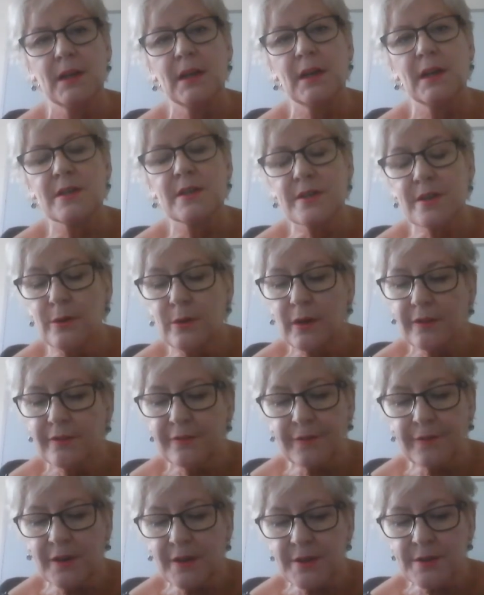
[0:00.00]
So our
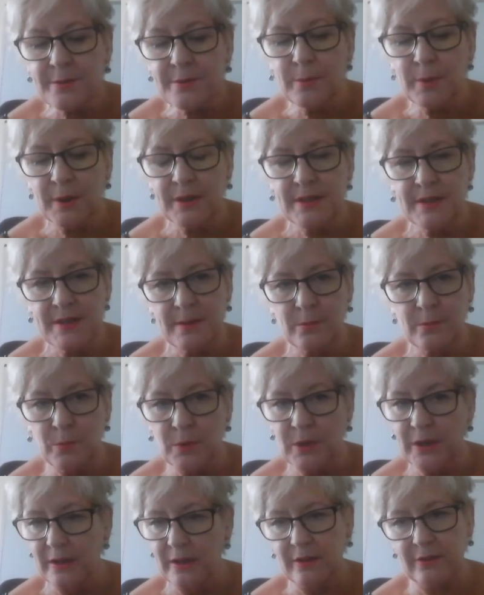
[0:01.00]
first one is in
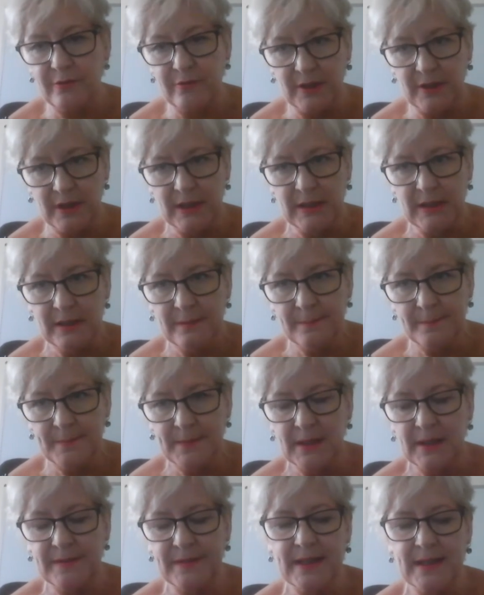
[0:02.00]
week 3,
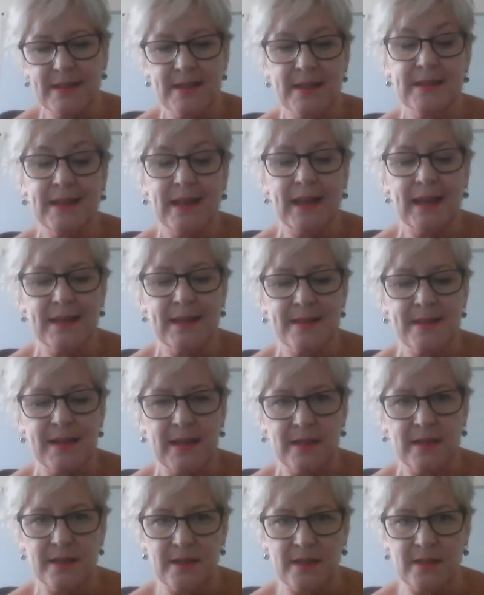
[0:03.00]
and that's an essay
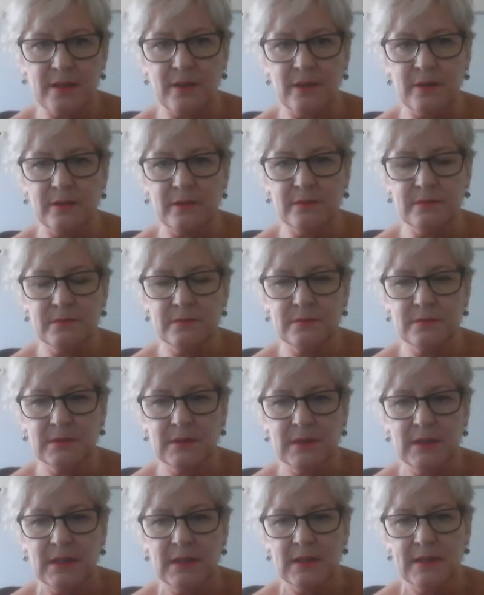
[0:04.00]
style,
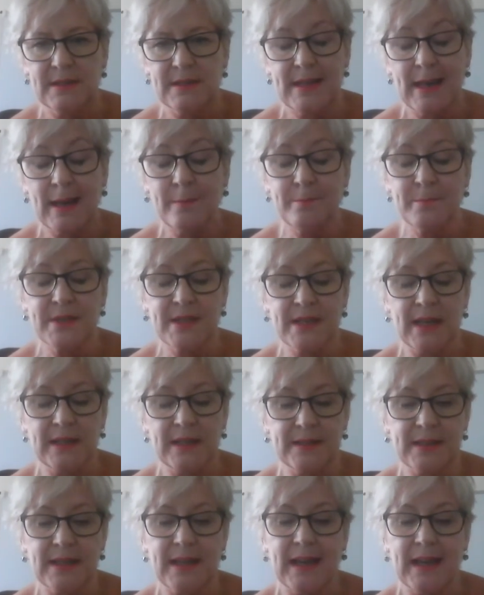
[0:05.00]
10%
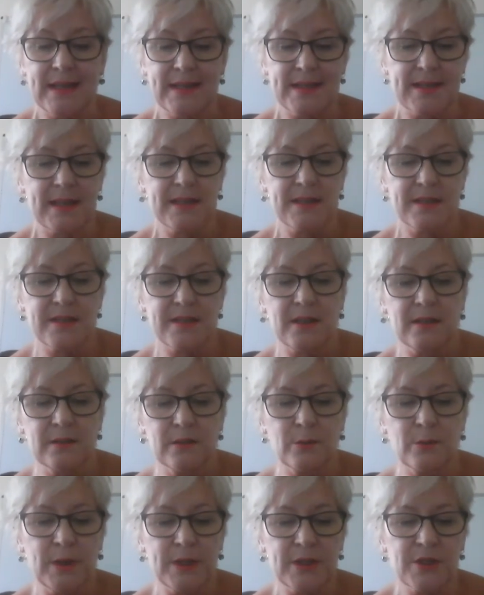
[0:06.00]
essay style
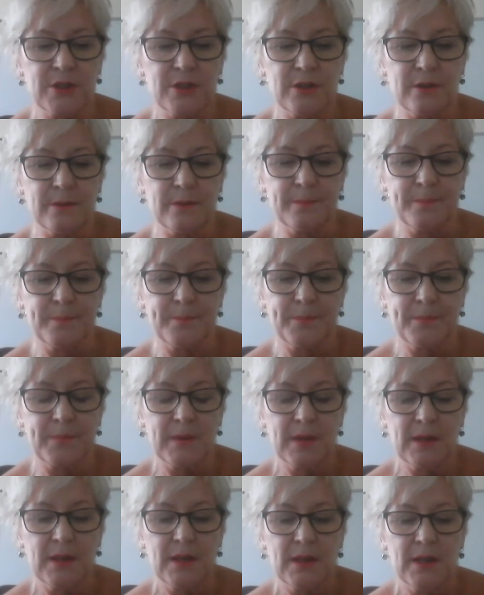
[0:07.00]
question.
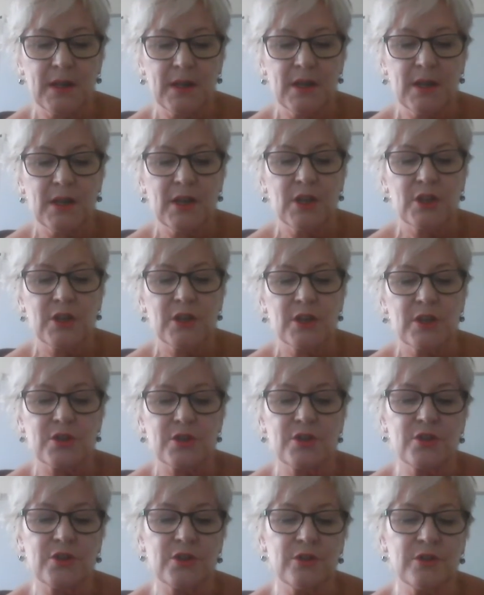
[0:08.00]

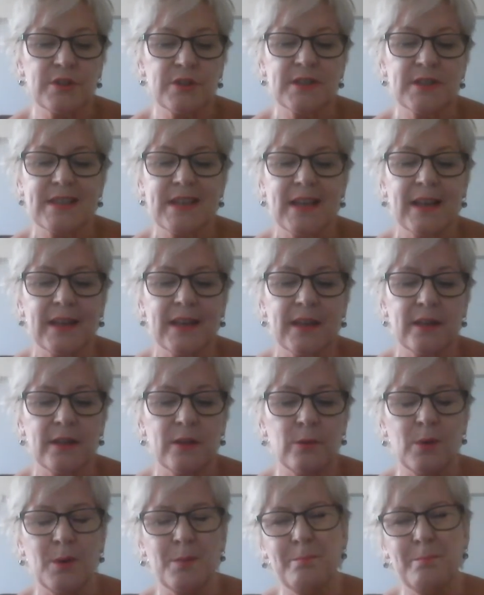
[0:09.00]
Should take you
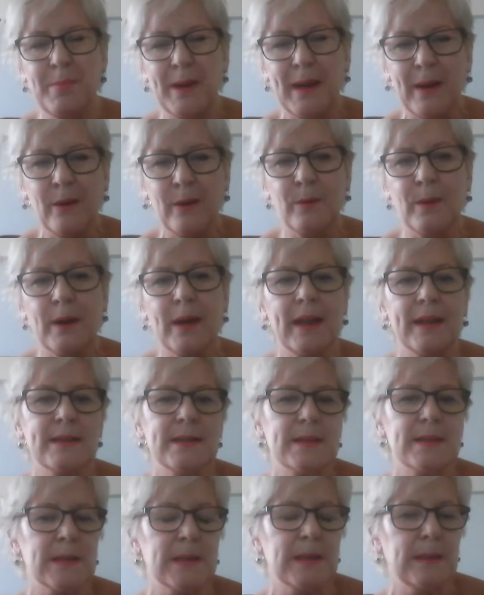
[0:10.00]
about
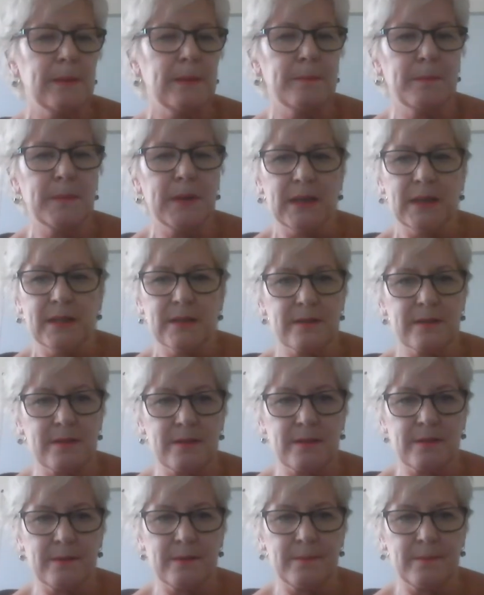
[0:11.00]
18 minutes.